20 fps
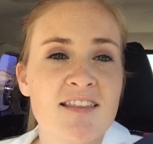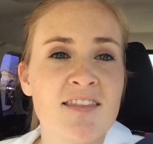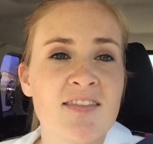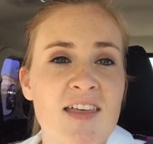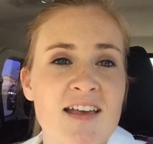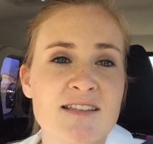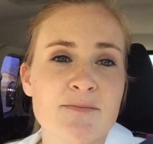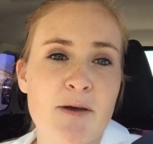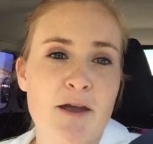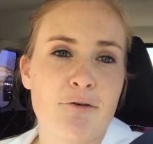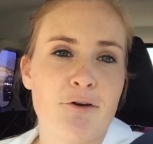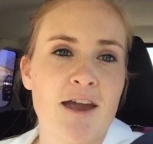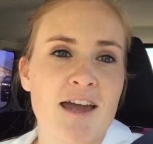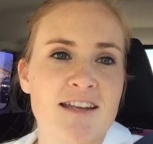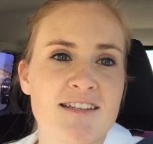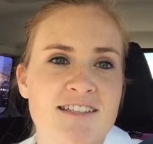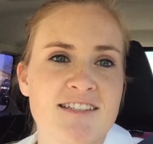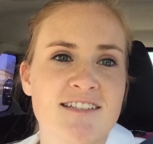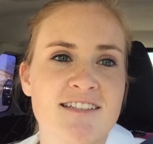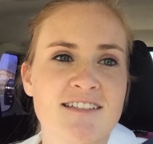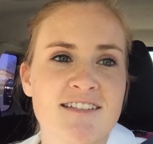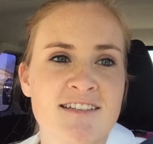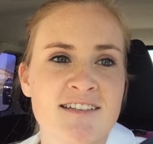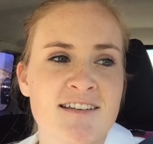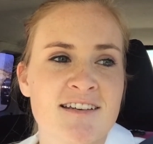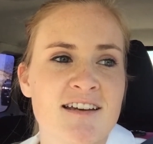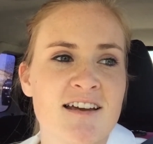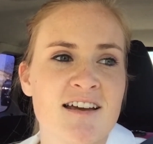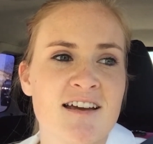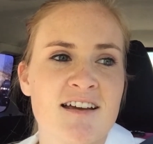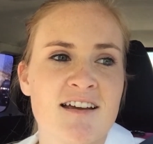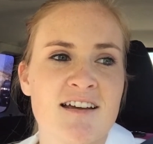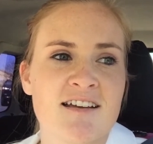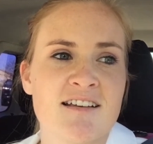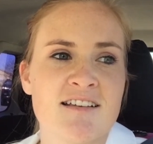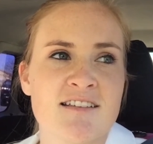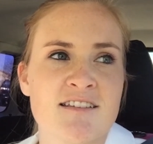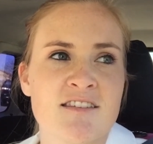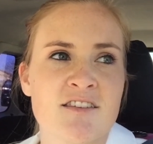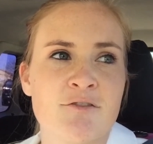that's my rant.
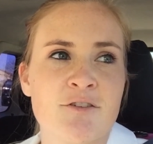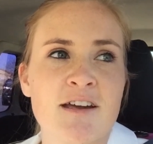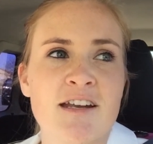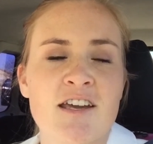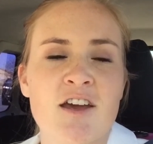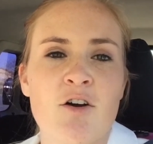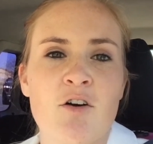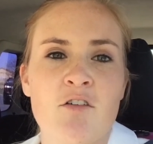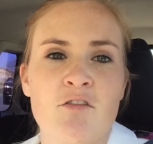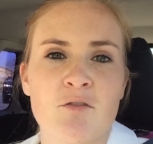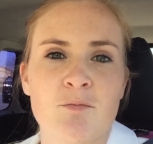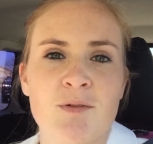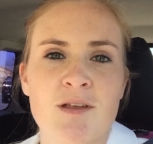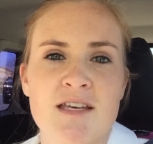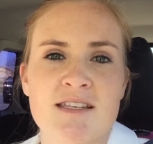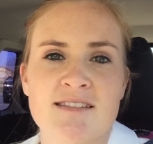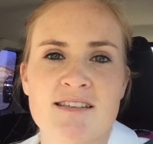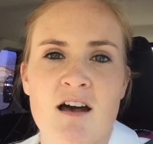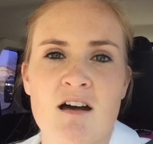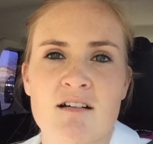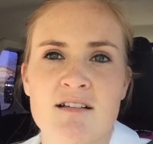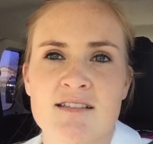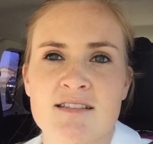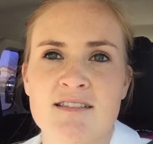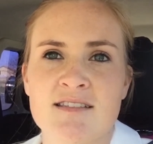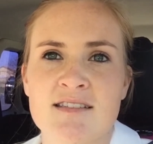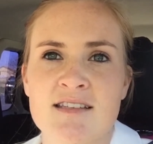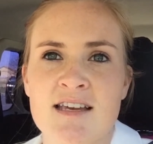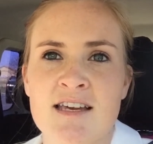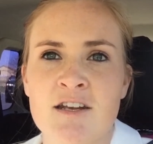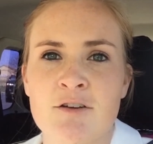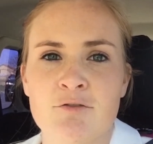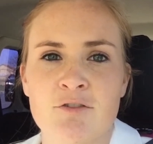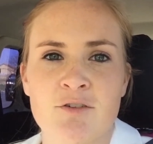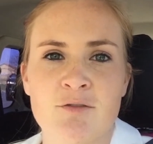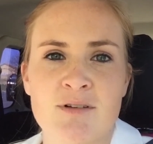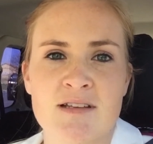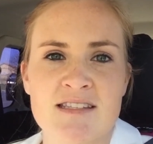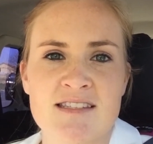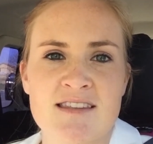The radio overplays songs and it
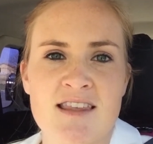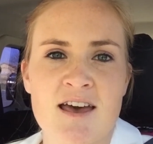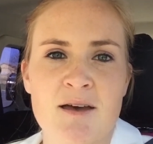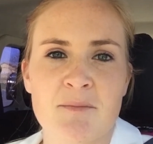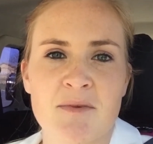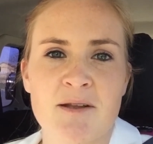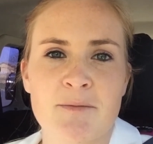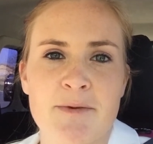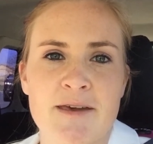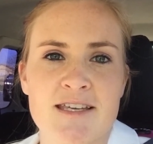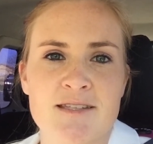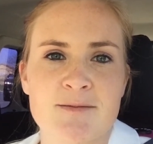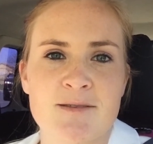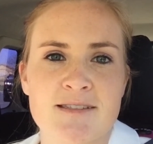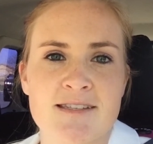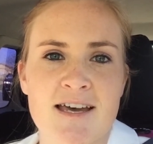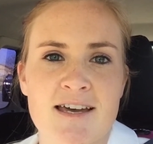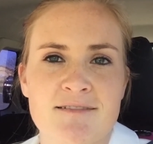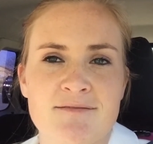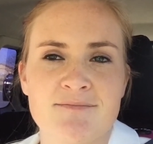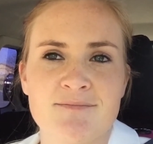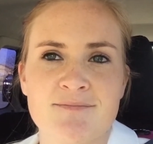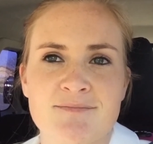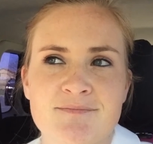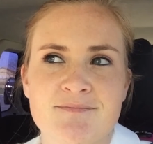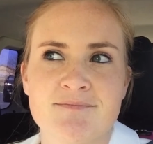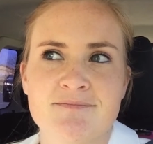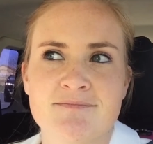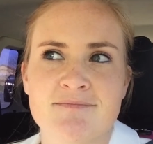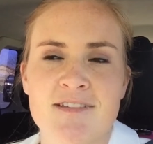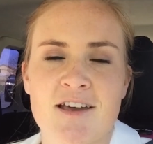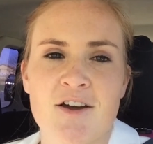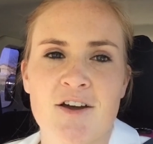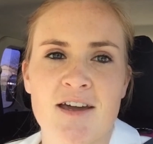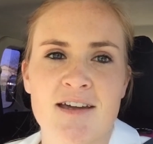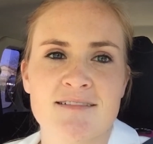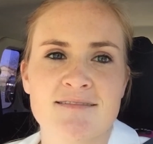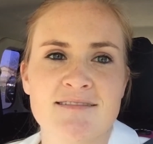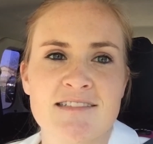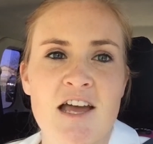ruins them and it makes me sad.
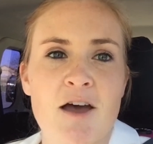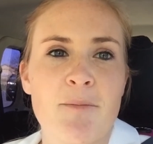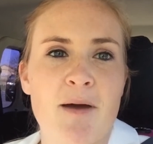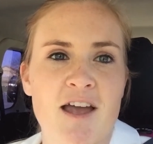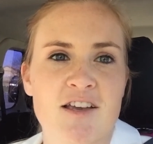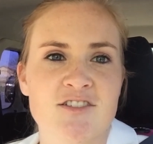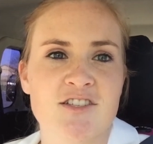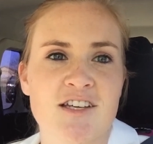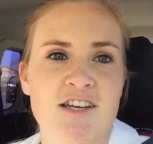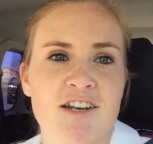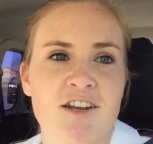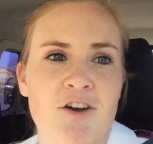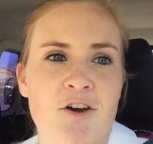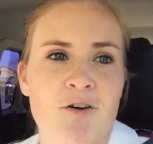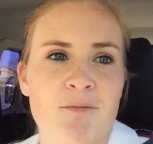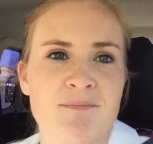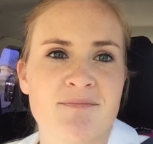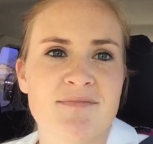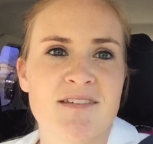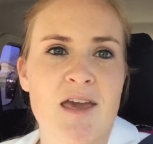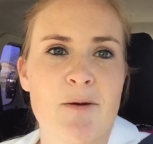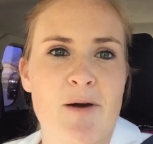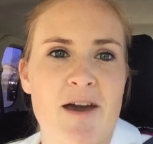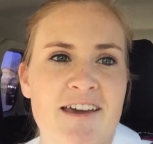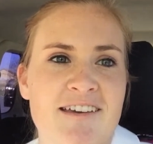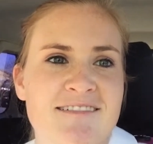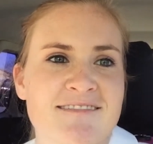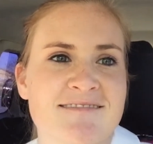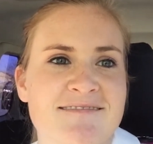Okay, now I'm actually gonna go home. Okay, bye.